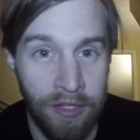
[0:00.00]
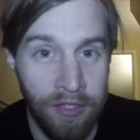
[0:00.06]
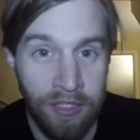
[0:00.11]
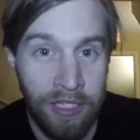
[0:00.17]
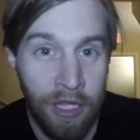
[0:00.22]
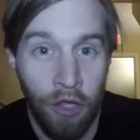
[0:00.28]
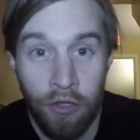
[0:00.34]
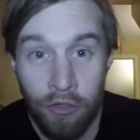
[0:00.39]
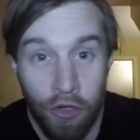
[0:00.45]

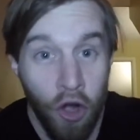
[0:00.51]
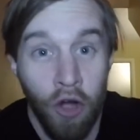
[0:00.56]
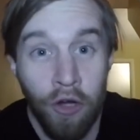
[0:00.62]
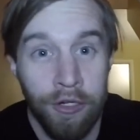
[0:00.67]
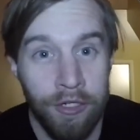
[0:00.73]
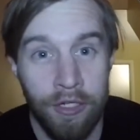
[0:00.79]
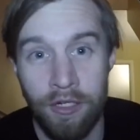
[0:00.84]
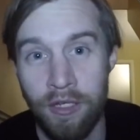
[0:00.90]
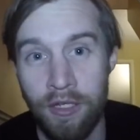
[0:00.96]
sell their
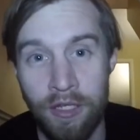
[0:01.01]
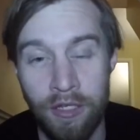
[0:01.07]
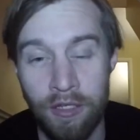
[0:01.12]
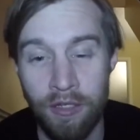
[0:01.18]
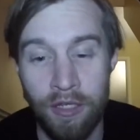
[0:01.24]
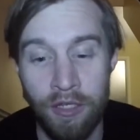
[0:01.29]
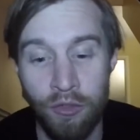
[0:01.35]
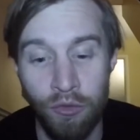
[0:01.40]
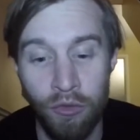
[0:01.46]
art, and
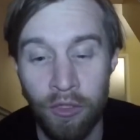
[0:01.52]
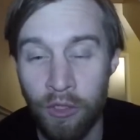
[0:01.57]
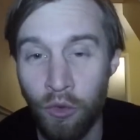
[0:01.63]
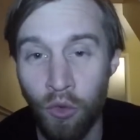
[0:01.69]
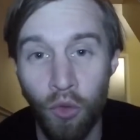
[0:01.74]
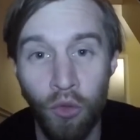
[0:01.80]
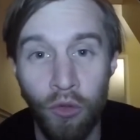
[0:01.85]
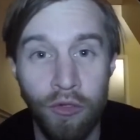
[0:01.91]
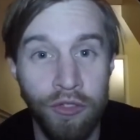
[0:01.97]
it's really
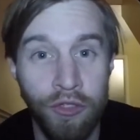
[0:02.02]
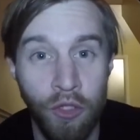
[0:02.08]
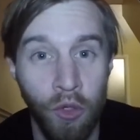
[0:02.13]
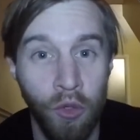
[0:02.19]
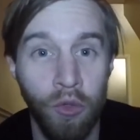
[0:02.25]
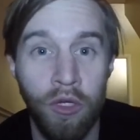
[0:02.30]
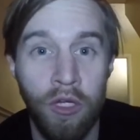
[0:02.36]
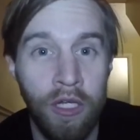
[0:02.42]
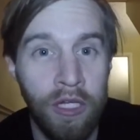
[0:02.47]
cool,
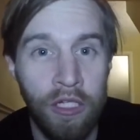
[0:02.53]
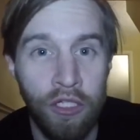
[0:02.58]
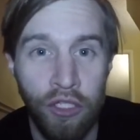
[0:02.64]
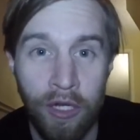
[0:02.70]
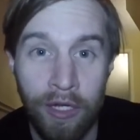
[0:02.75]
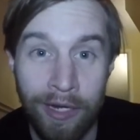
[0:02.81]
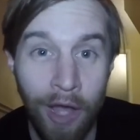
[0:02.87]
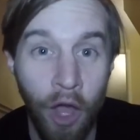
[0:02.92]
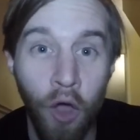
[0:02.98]
so
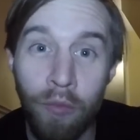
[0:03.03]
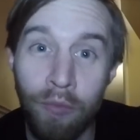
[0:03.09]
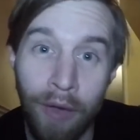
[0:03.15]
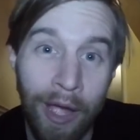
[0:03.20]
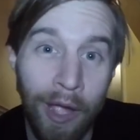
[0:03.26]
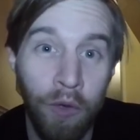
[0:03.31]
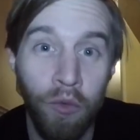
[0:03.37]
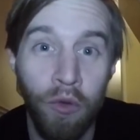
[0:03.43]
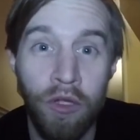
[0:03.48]
check it out,
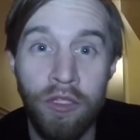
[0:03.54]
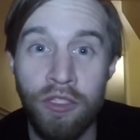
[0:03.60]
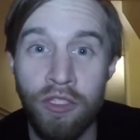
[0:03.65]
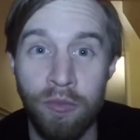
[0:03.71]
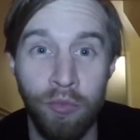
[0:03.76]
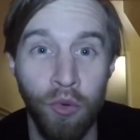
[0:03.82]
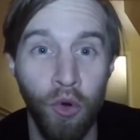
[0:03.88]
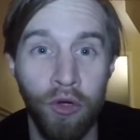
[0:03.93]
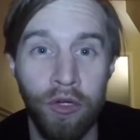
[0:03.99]
buy one,
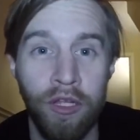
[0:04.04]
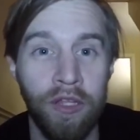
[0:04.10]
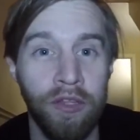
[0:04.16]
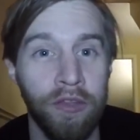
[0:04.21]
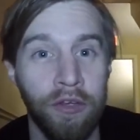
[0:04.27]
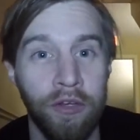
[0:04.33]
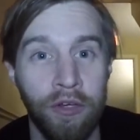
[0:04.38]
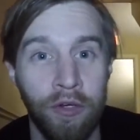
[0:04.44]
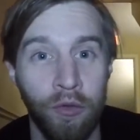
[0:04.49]
support it.
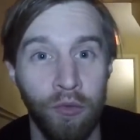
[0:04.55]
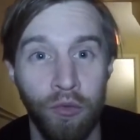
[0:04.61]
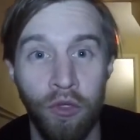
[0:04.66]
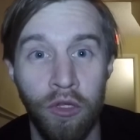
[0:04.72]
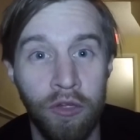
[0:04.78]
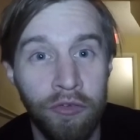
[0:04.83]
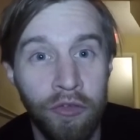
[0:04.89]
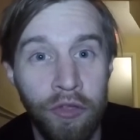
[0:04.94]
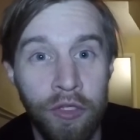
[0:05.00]
They're
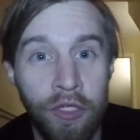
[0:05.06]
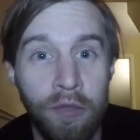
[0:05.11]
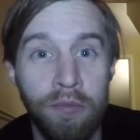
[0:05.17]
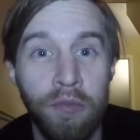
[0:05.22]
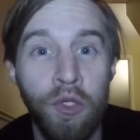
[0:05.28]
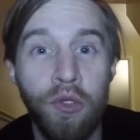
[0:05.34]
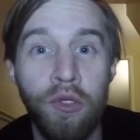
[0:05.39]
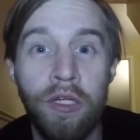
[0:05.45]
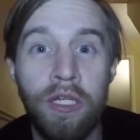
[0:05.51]
really for the
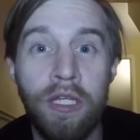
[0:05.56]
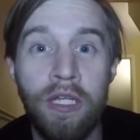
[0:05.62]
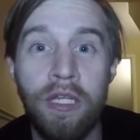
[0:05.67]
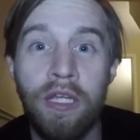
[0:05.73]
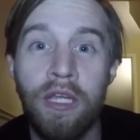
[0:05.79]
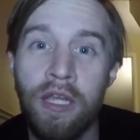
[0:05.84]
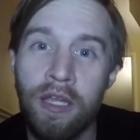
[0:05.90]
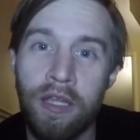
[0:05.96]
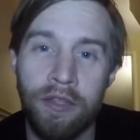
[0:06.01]

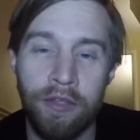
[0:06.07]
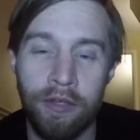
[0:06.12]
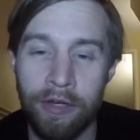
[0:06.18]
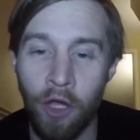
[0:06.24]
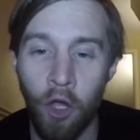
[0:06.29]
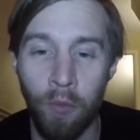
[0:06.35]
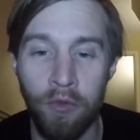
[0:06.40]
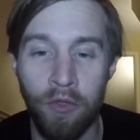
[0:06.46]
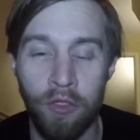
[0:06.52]
community. They're
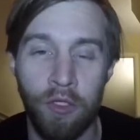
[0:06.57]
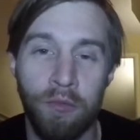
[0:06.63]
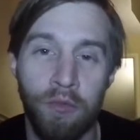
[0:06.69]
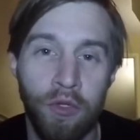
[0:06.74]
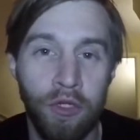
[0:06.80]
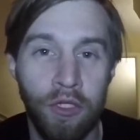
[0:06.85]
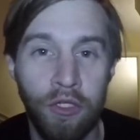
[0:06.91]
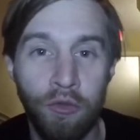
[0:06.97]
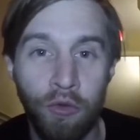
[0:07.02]
helping the
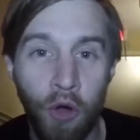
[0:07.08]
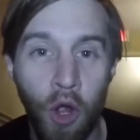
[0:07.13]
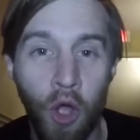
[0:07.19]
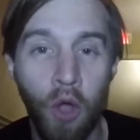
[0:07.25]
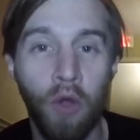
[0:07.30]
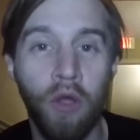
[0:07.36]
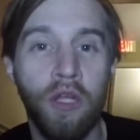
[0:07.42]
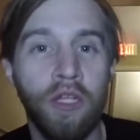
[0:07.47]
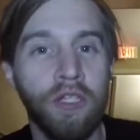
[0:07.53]
community
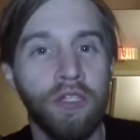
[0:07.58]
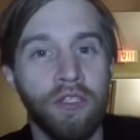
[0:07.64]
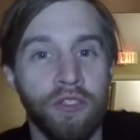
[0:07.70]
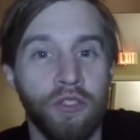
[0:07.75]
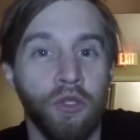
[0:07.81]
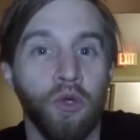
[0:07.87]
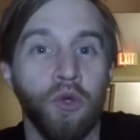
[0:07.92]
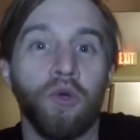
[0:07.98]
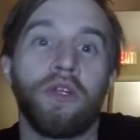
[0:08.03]
grow.
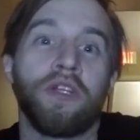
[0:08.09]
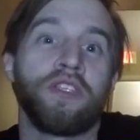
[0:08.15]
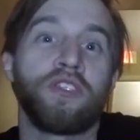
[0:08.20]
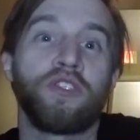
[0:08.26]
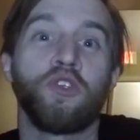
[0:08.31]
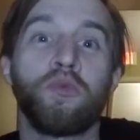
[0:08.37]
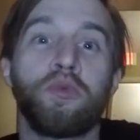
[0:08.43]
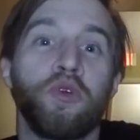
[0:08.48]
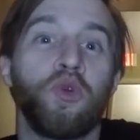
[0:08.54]
So it's
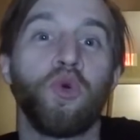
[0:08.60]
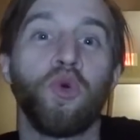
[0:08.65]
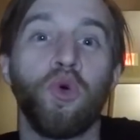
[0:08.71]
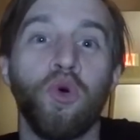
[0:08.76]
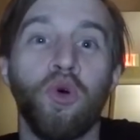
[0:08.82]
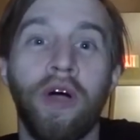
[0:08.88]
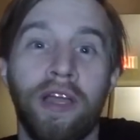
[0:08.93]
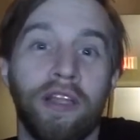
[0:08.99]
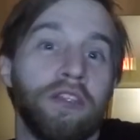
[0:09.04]
super
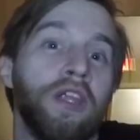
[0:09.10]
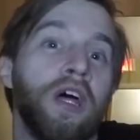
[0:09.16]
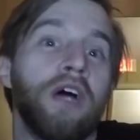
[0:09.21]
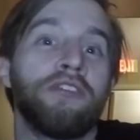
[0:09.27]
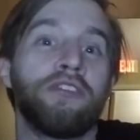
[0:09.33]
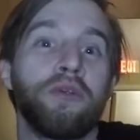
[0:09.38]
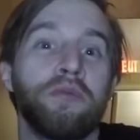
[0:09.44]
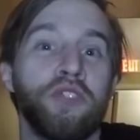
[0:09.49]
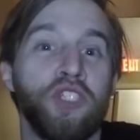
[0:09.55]
cool. I love
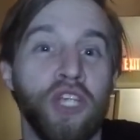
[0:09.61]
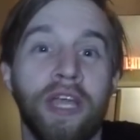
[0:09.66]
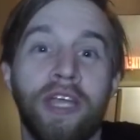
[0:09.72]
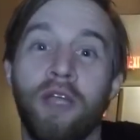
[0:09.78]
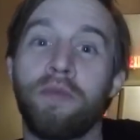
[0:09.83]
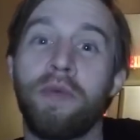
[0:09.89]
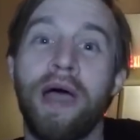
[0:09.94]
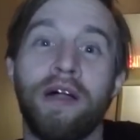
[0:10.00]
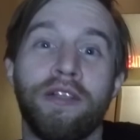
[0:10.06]
them. Check
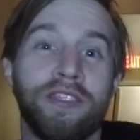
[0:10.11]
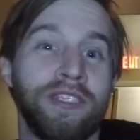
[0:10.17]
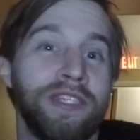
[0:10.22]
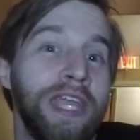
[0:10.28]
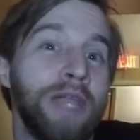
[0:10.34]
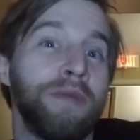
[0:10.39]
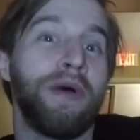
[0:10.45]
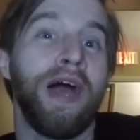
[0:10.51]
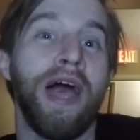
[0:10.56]
them out. Say
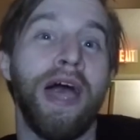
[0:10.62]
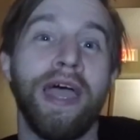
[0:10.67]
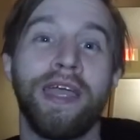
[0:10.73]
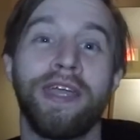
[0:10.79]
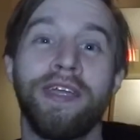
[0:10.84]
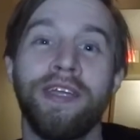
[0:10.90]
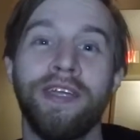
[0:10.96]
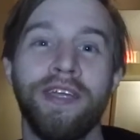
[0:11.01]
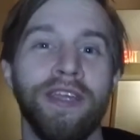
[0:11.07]
them hi.
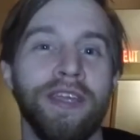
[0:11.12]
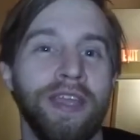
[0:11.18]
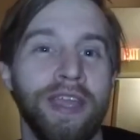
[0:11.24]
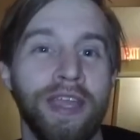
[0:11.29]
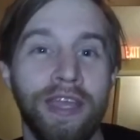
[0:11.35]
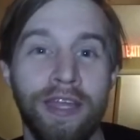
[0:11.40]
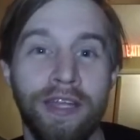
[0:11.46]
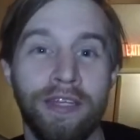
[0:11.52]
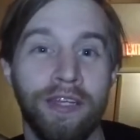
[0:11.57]

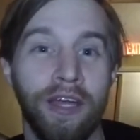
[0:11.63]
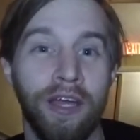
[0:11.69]
And